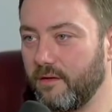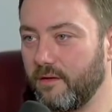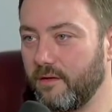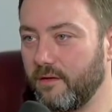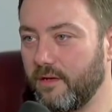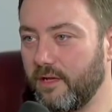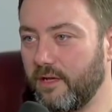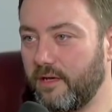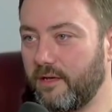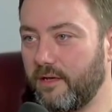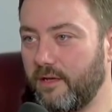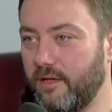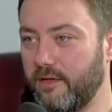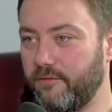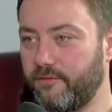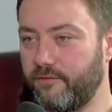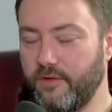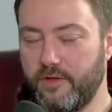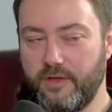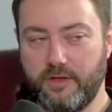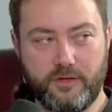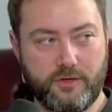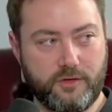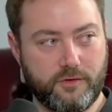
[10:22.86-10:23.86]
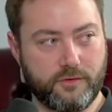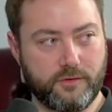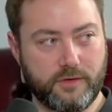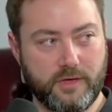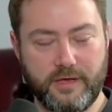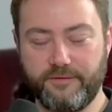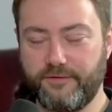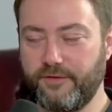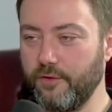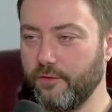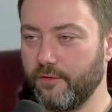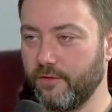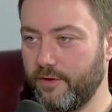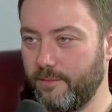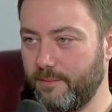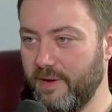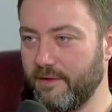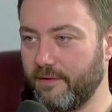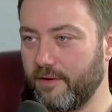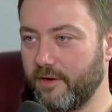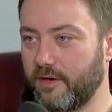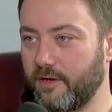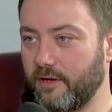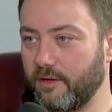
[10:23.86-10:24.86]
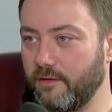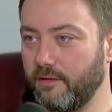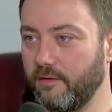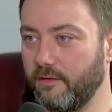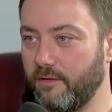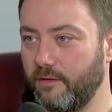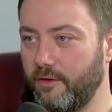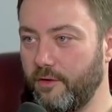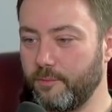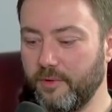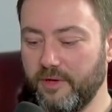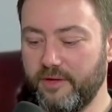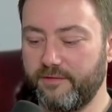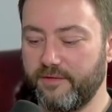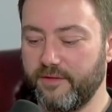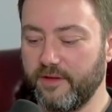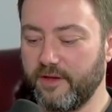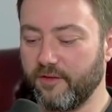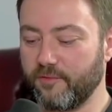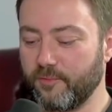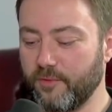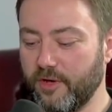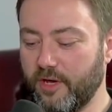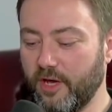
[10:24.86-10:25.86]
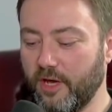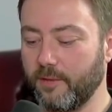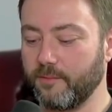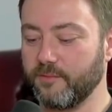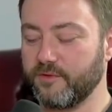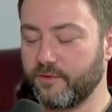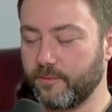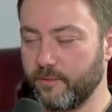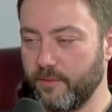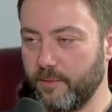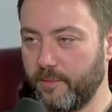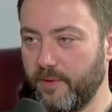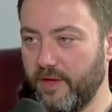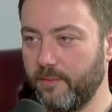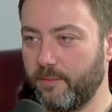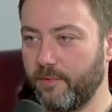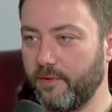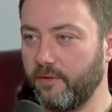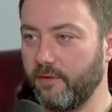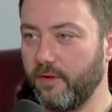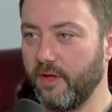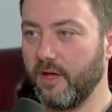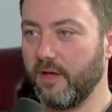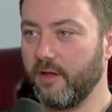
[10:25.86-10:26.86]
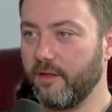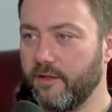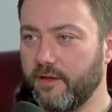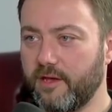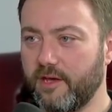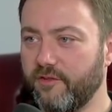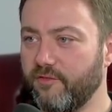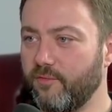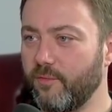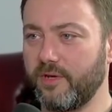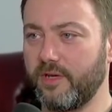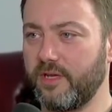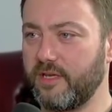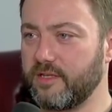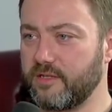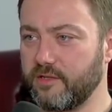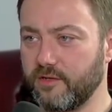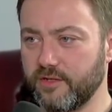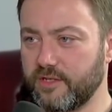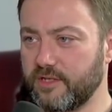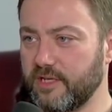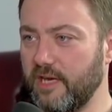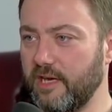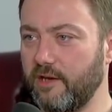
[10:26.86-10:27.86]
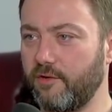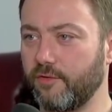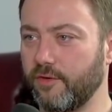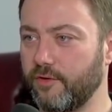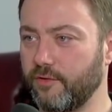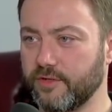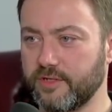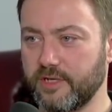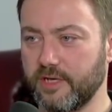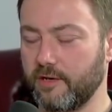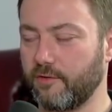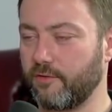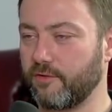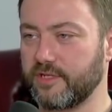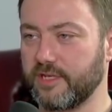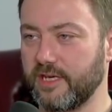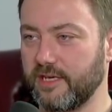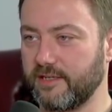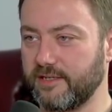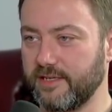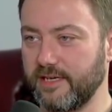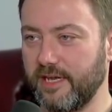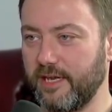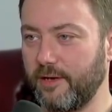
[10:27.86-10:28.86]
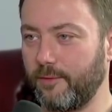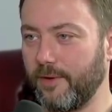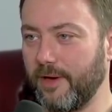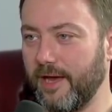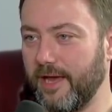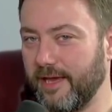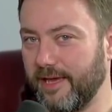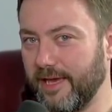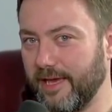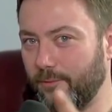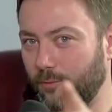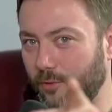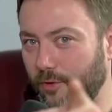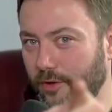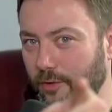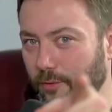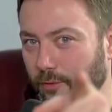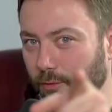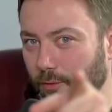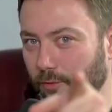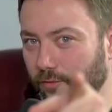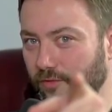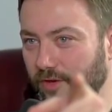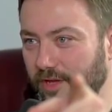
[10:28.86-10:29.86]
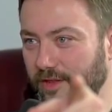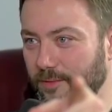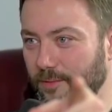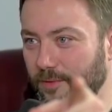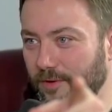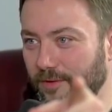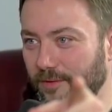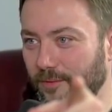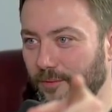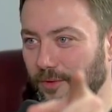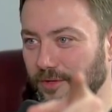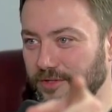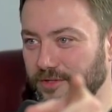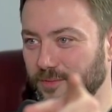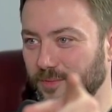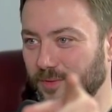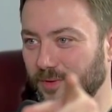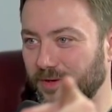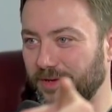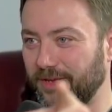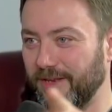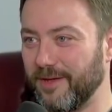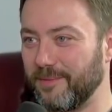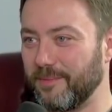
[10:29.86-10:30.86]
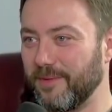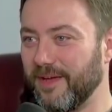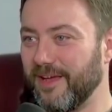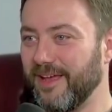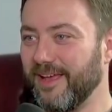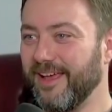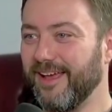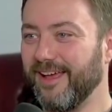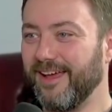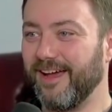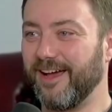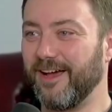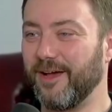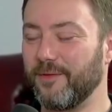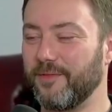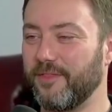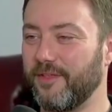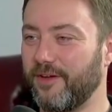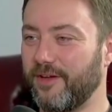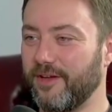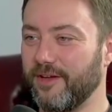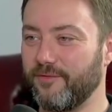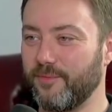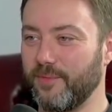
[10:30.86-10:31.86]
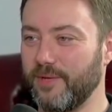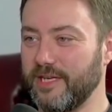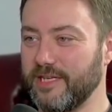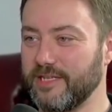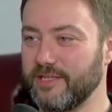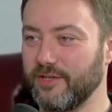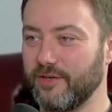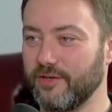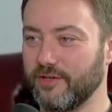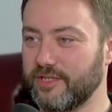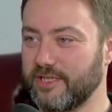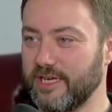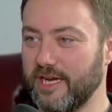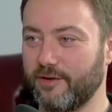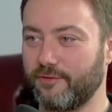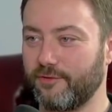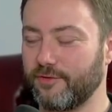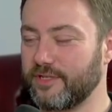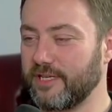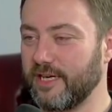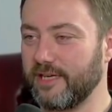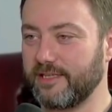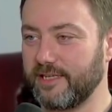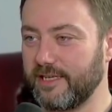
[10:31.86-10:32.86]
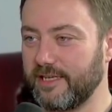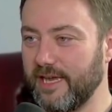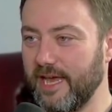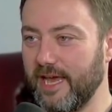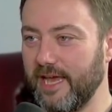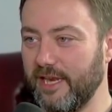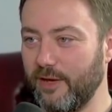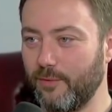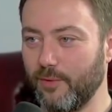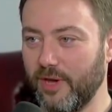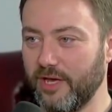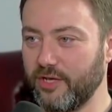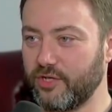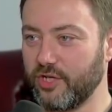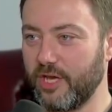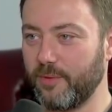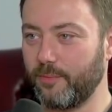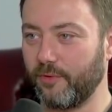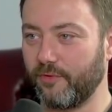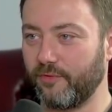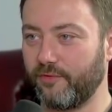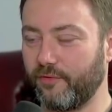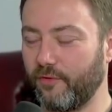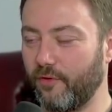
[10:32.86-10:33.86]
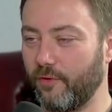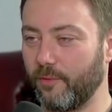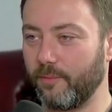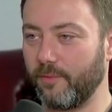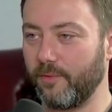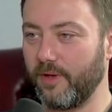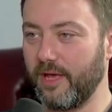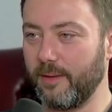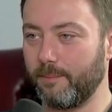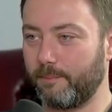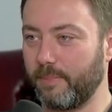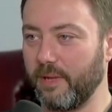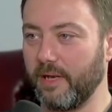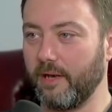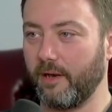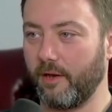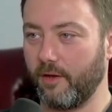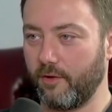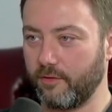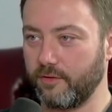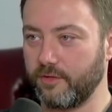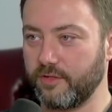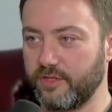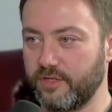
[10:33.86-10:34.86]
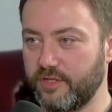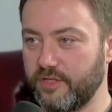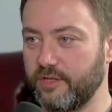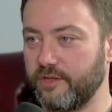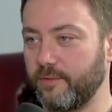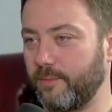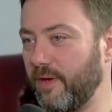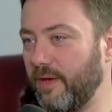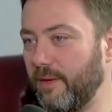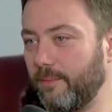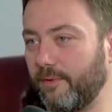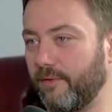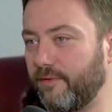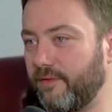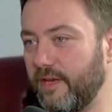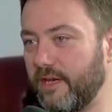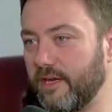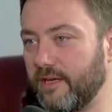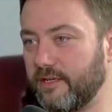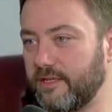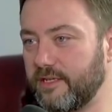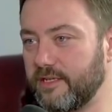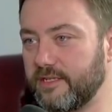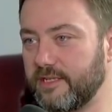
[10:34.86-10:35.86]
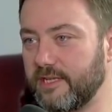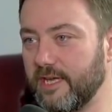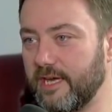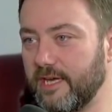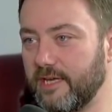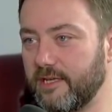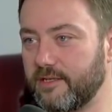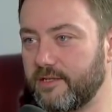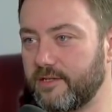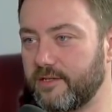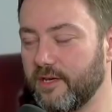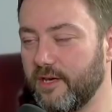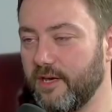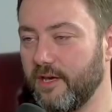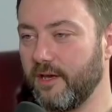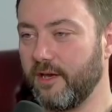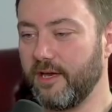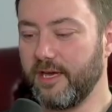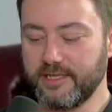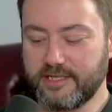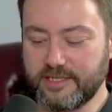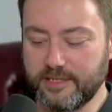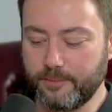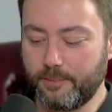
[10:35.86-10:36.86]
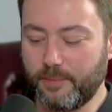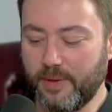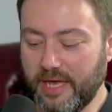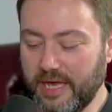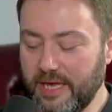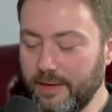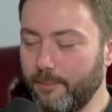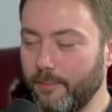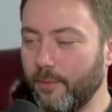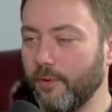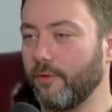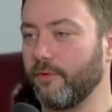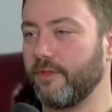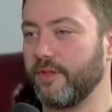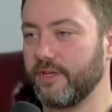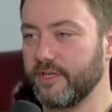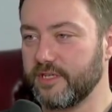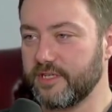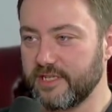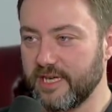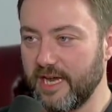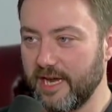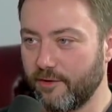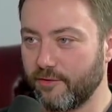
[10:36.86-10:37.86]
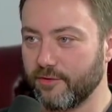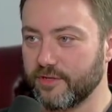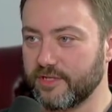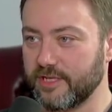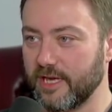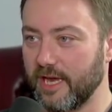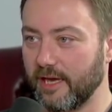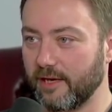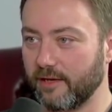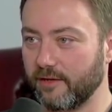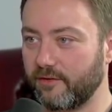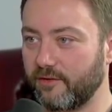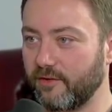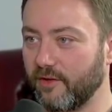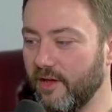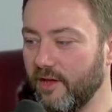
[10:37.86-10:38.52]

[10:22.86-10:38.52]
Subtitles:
Like, if you're an American, you believe the government comes from the people. The government is not sacred or sacrosanct in any way. Again, why you want to read the book, watch the book club. The government is not sacrosanct in any way, shape, or form. It belongs to the people of the United States. It's the people that are sacrosanct.